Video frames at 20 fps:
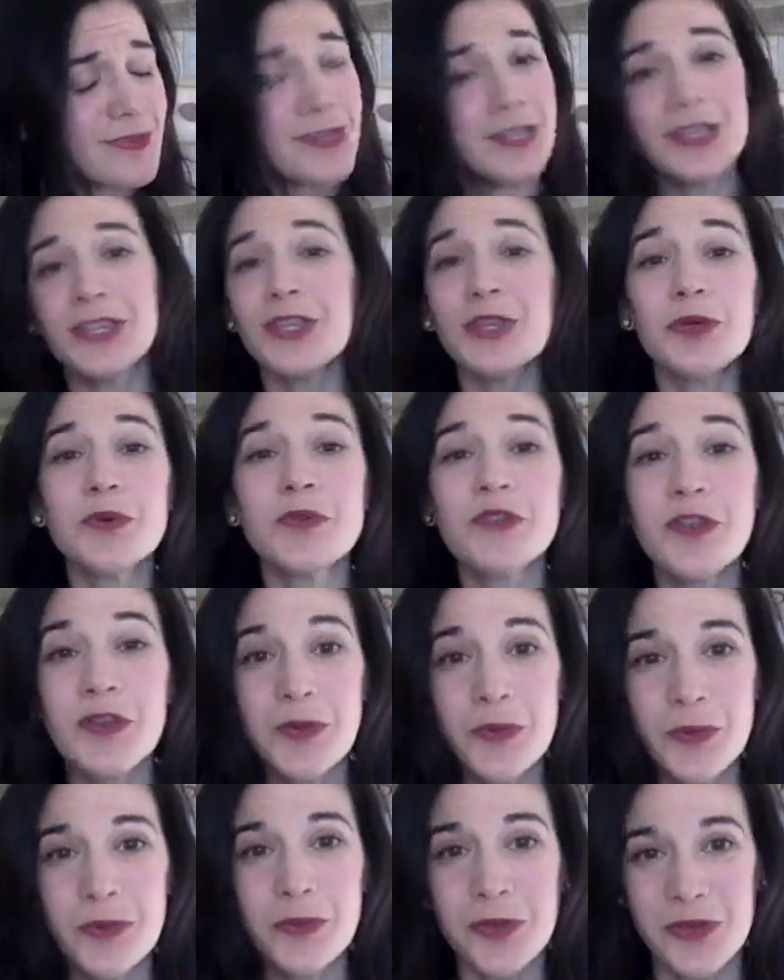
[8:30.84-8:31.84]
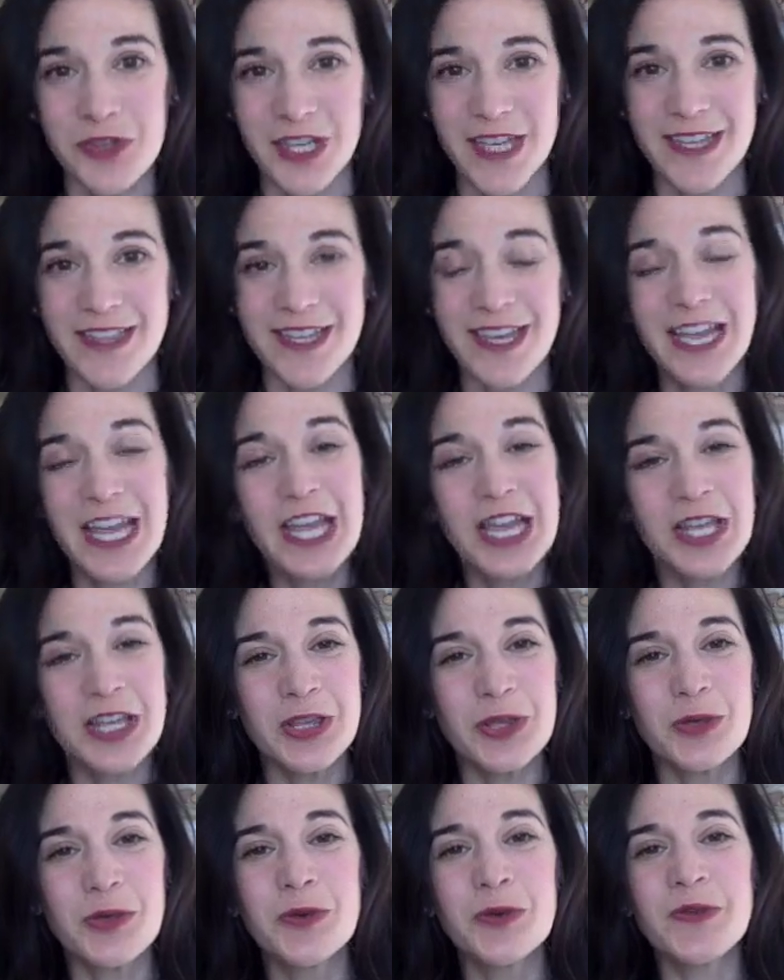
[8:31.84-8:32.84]
use a Google Sheet.
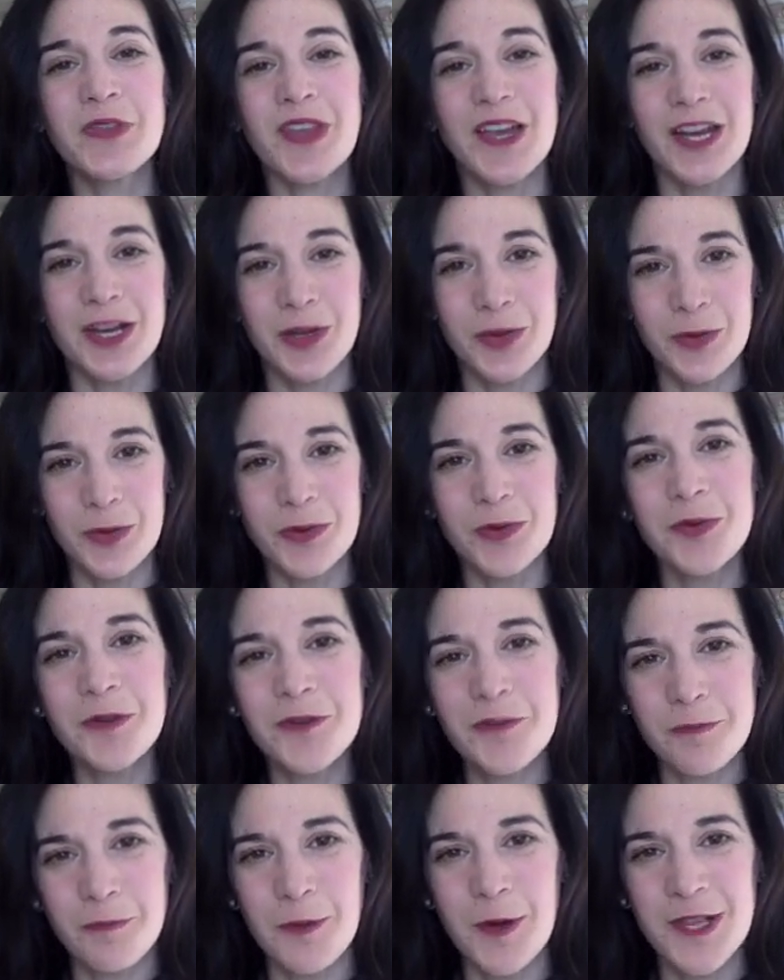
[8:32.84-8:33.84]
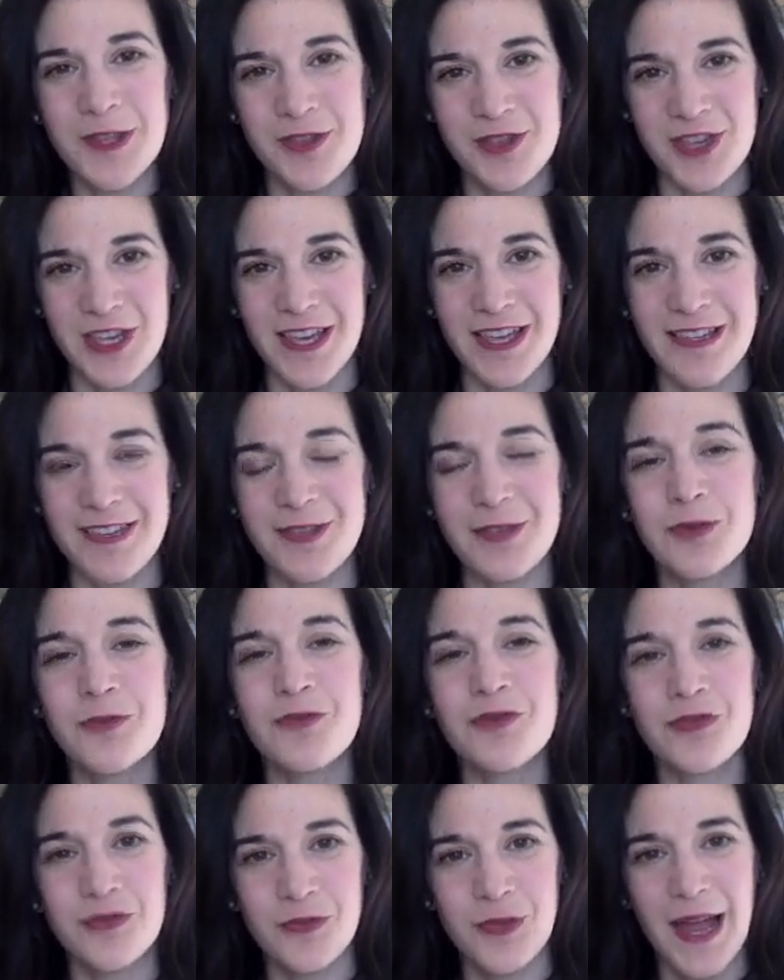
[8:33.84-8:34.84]
Use a Google spreadsheet to
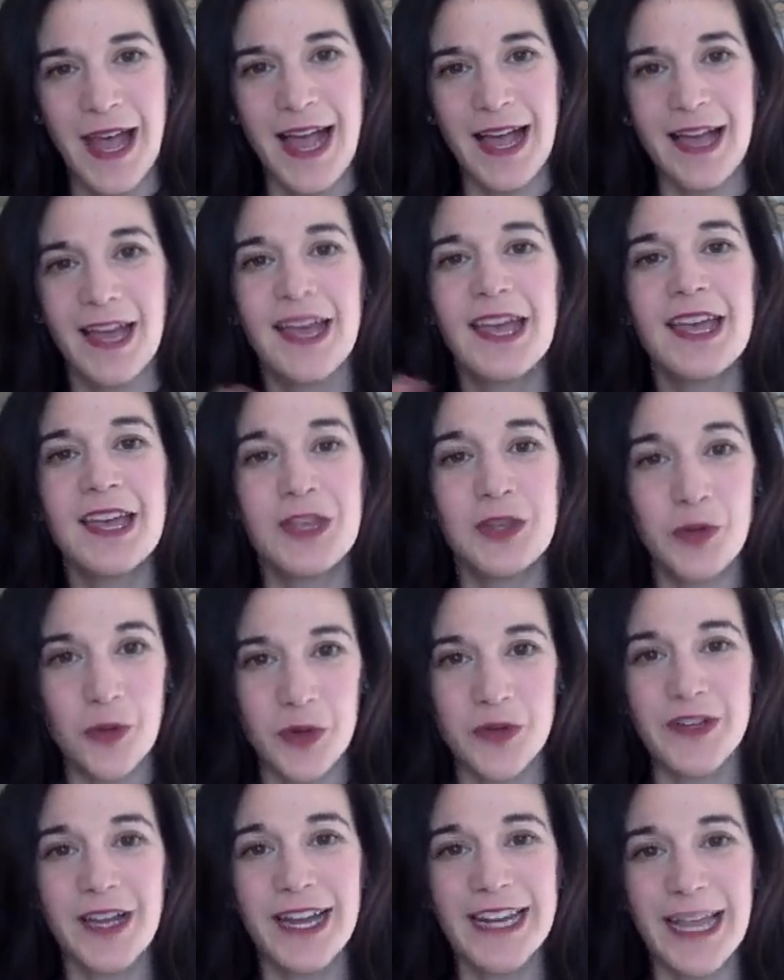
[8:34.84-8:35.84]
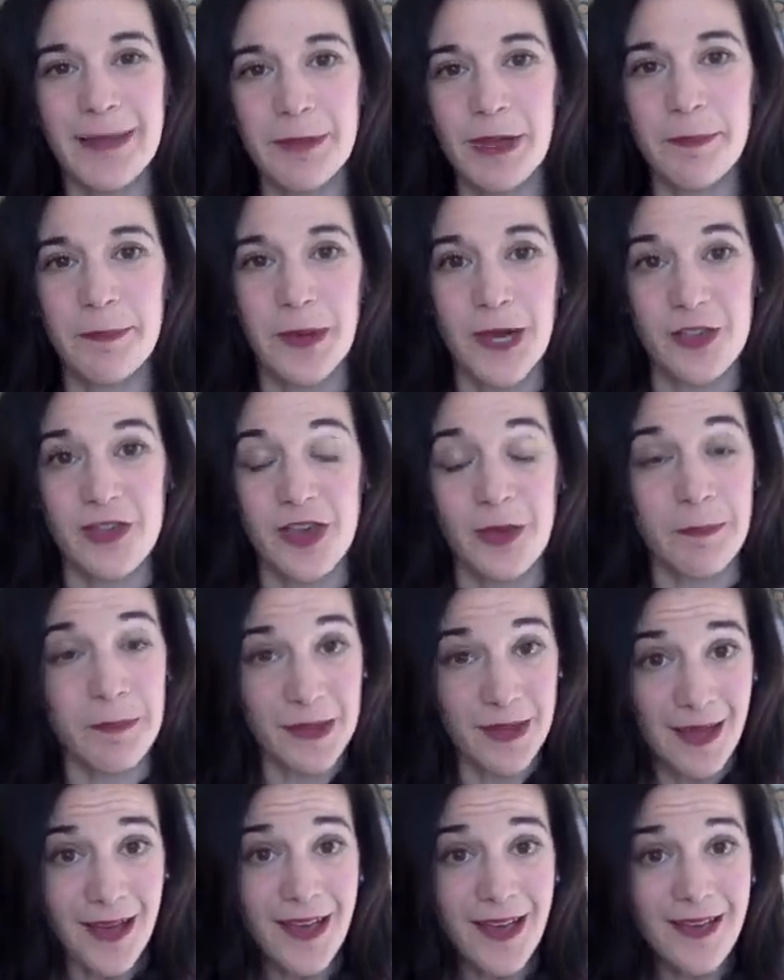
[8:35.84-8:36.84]
track your dynamic budget,
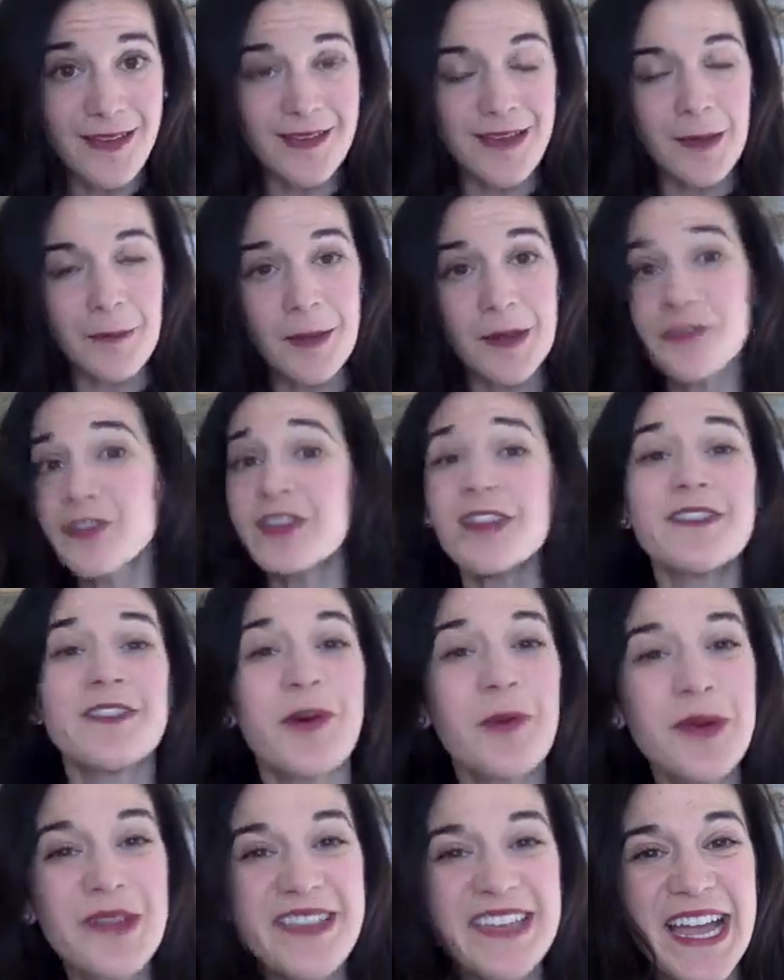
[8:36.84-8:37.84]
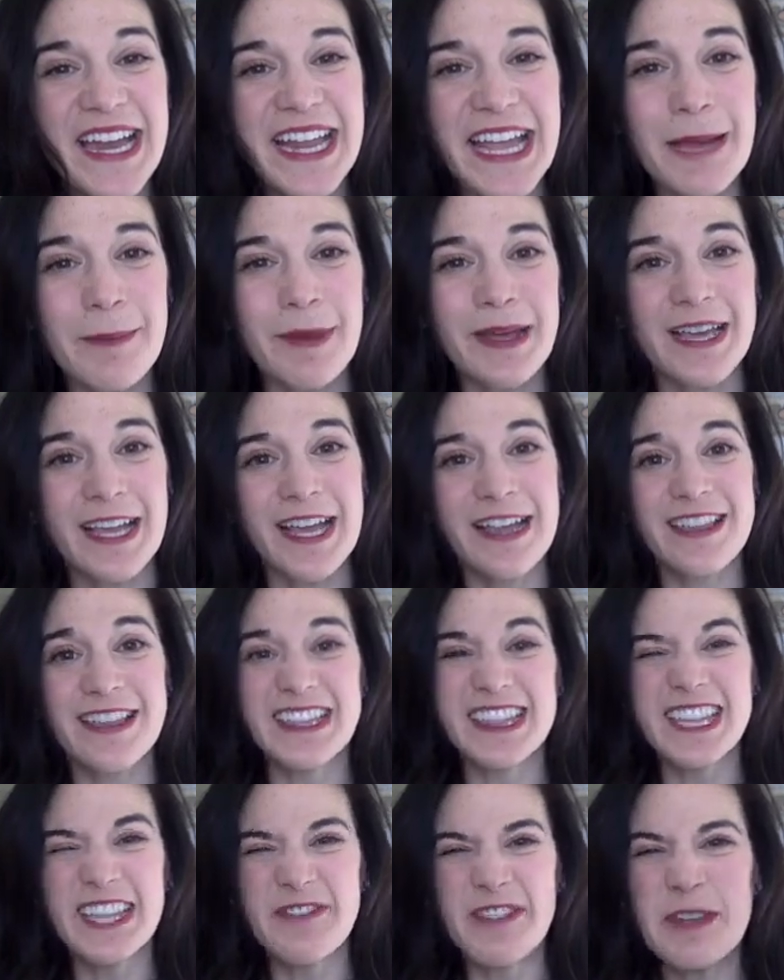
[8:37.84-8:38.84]
because a budget is always dynamic. It's a
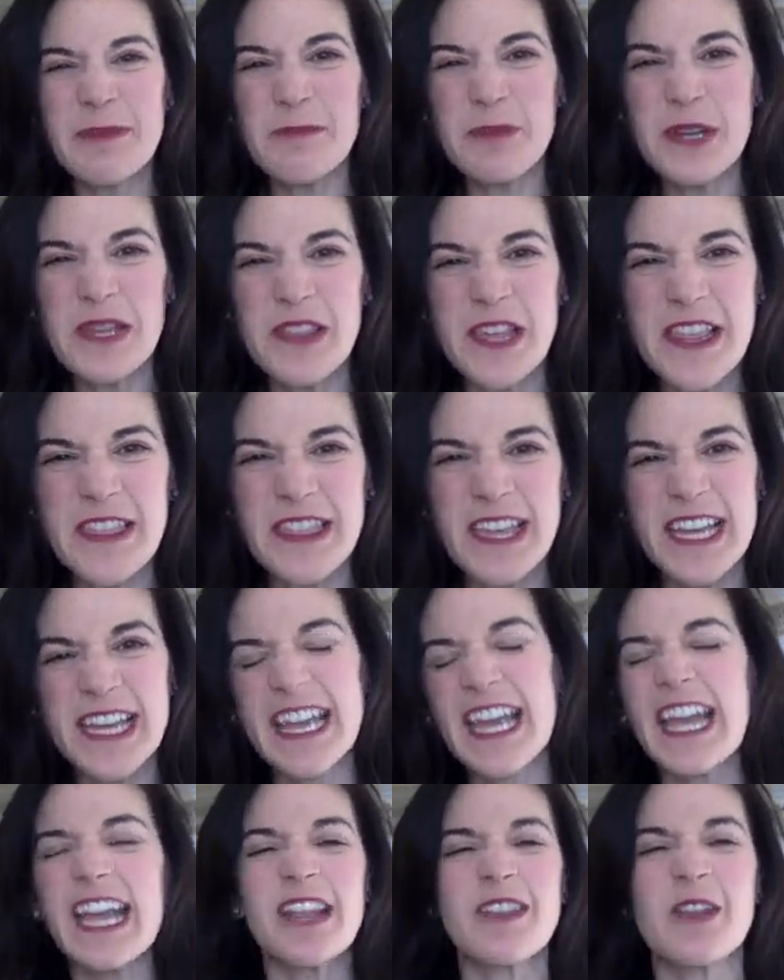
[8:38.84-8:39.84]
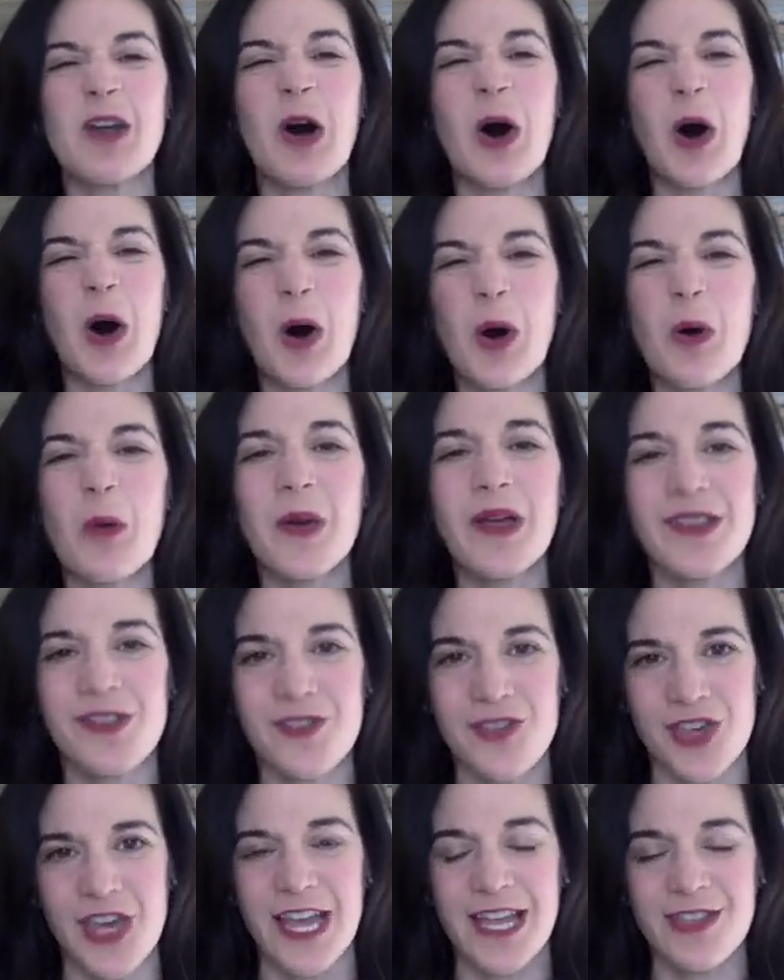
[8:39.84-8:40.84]
living, breathing thing. It's always
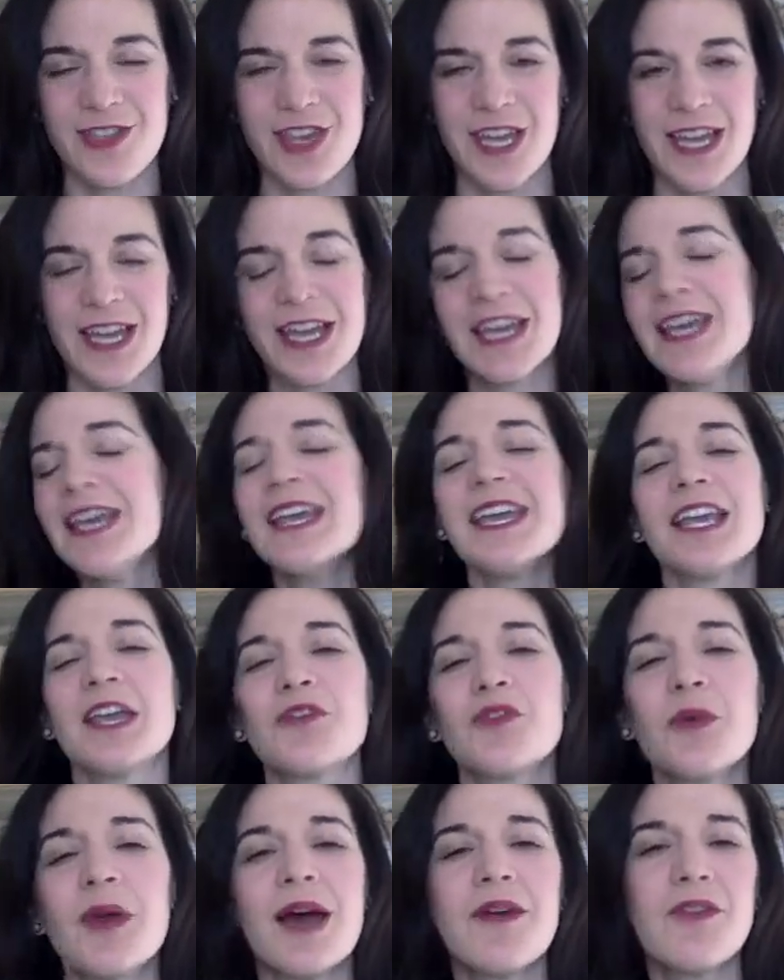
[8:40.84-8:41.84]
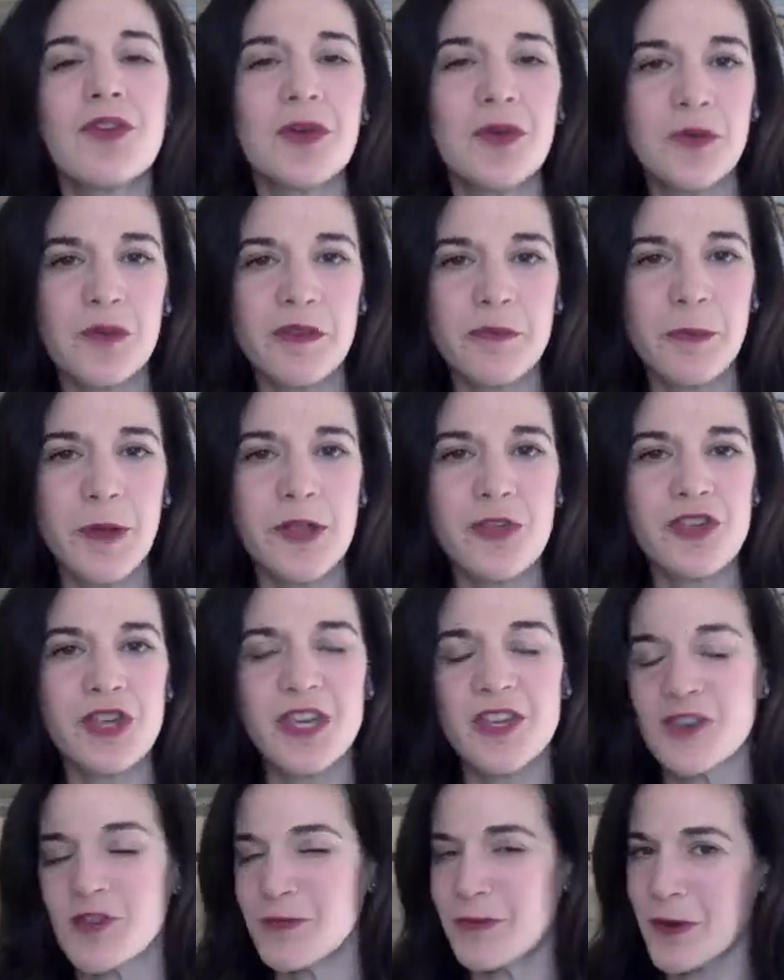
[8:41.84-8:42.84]
changing. If you have a Google
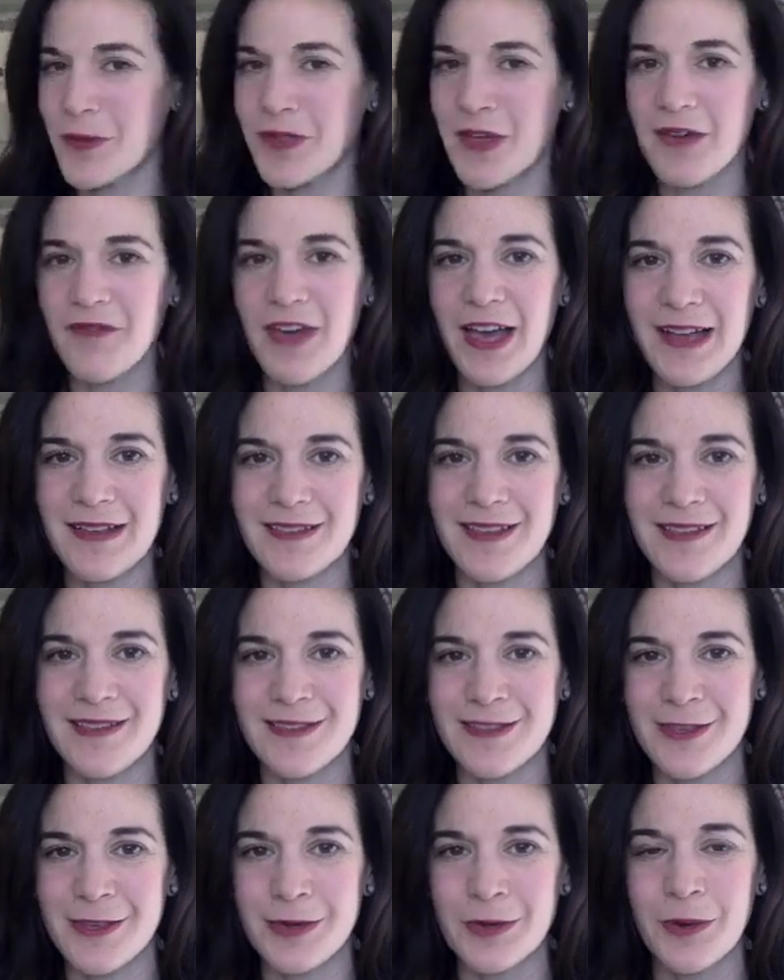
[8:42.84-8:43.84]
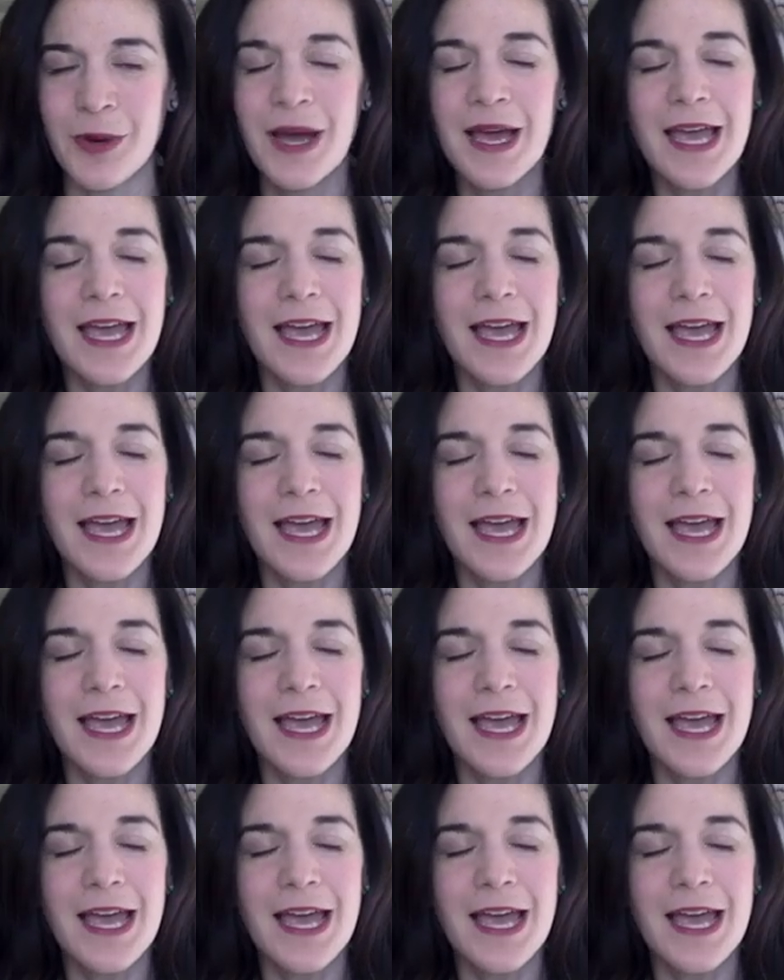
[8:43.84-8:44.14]
spreadsheet you both have access to,